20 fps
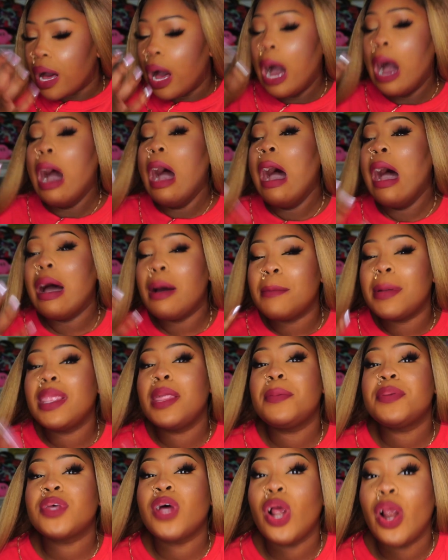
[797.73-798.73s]
my
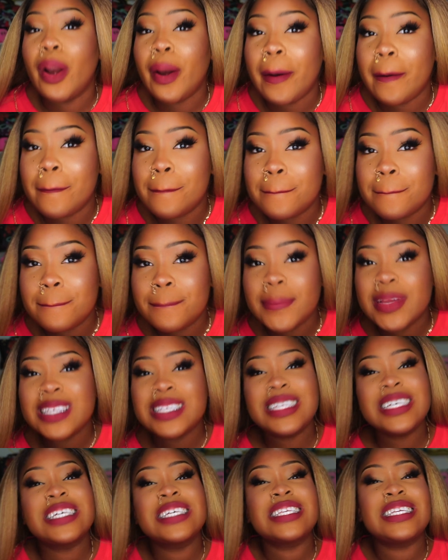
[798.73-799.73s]
lips hurt.
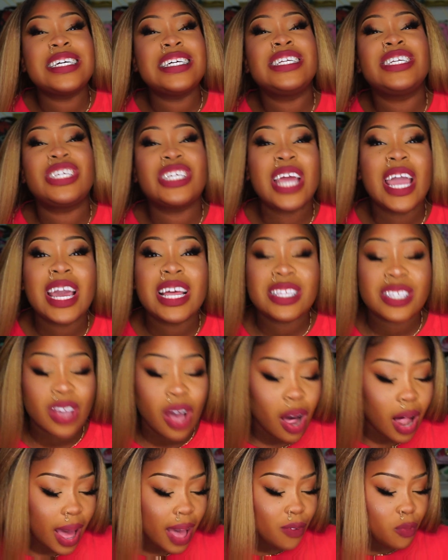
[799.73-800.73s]
16 shades, y'all.
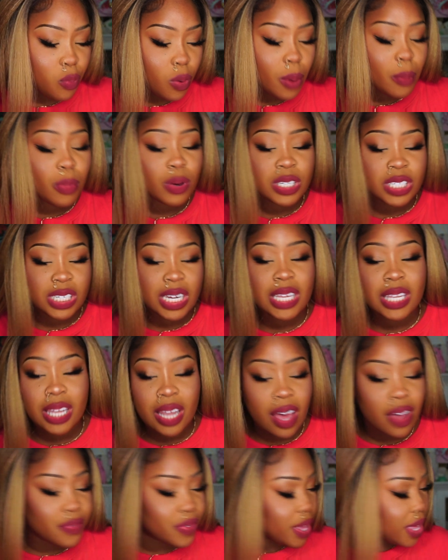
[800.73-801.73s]
I have one more shade
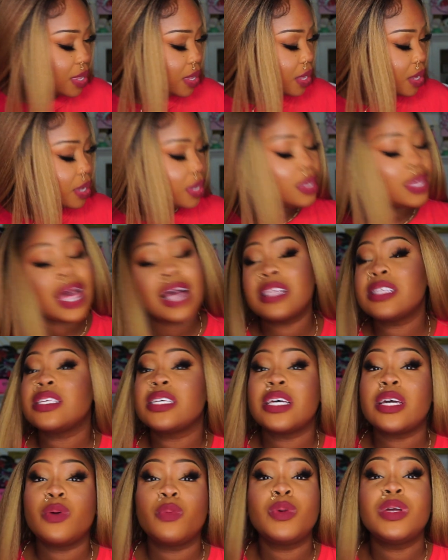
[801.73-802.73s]
left and then that's
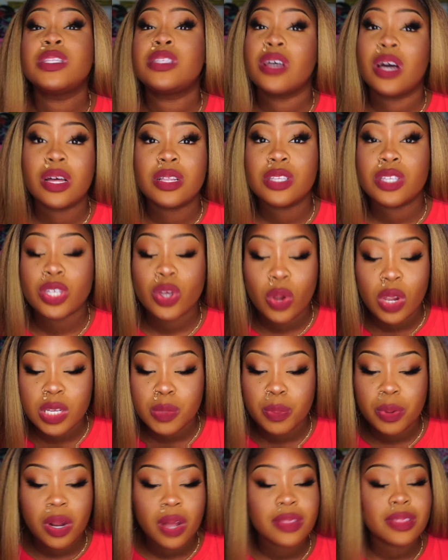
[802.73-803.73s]
it. We done. So let's
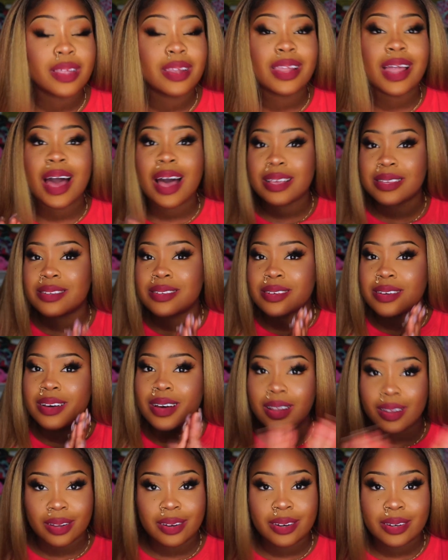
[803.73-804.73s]
put on the last
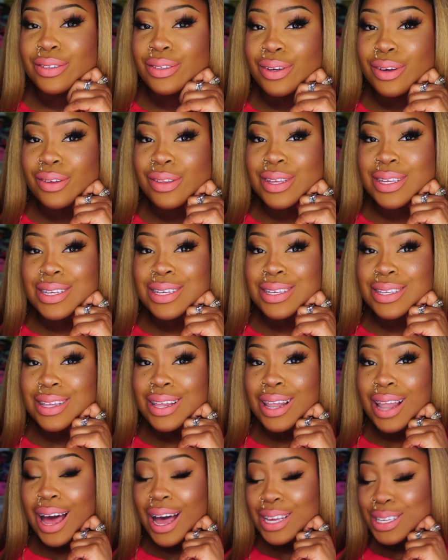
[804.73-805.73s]
color. So this is the
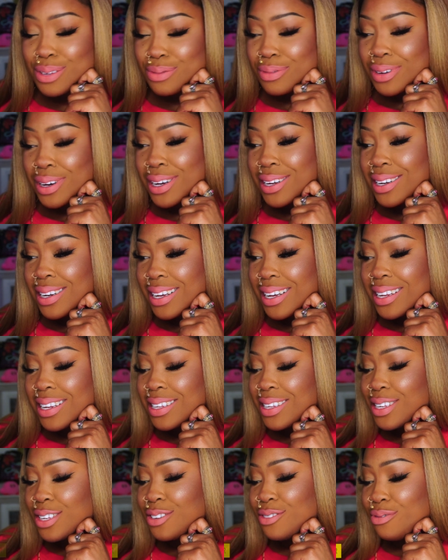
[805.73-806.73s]
last one, and
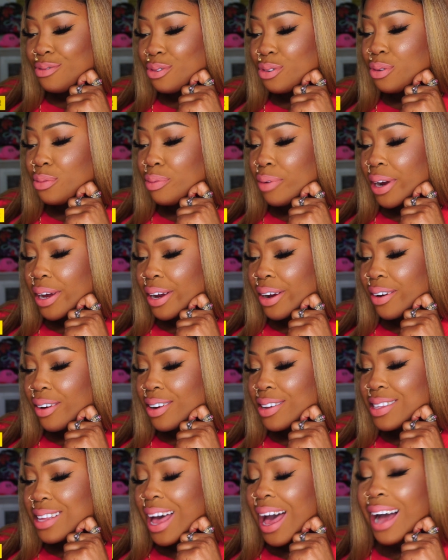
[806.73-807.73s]
this is Rule Breaker.
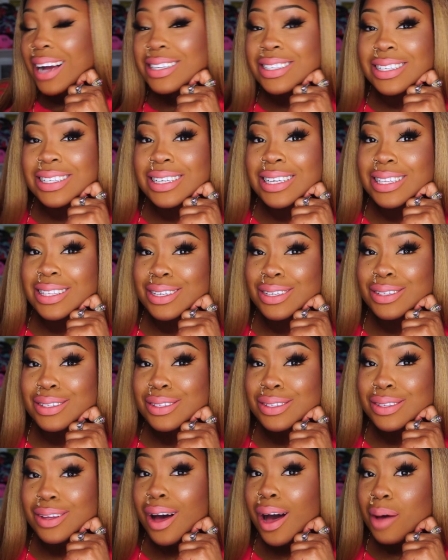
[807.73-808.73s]
It's actually the
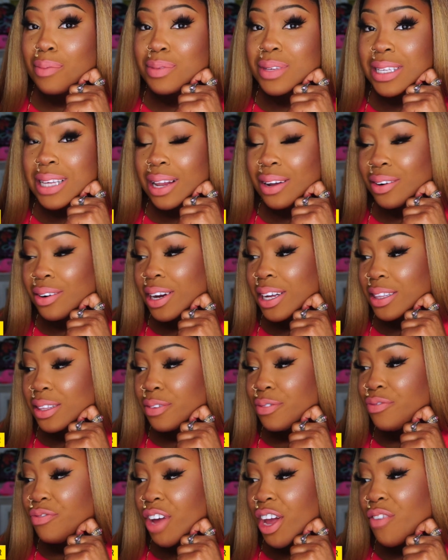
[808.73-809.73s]
top seller, like the
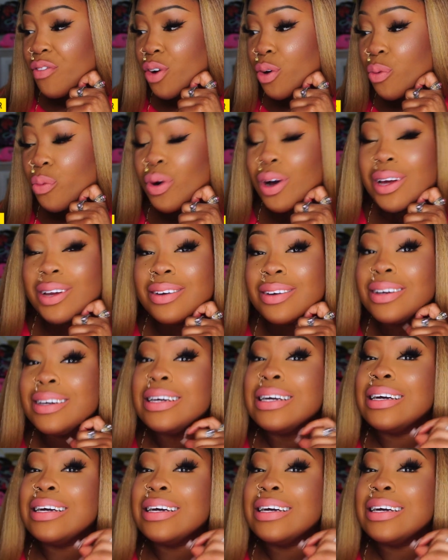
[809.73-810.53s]
favorite one